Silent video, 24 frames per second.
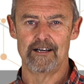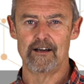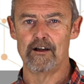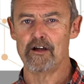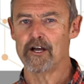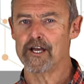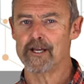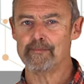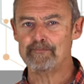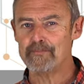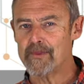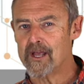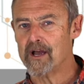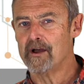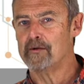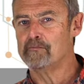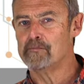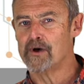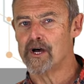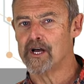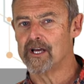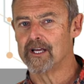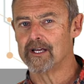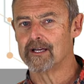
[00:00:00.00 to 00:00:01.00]
Hi, I'm
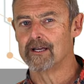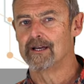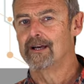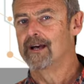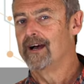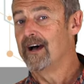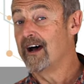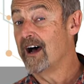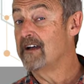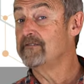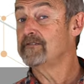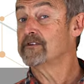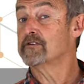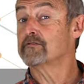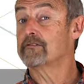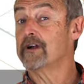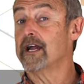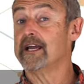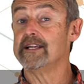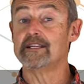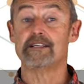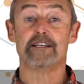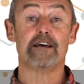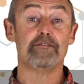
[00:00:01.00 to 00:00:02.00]
Mike. I've
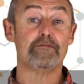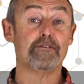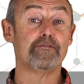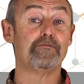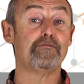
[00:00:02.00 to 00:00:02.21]
created over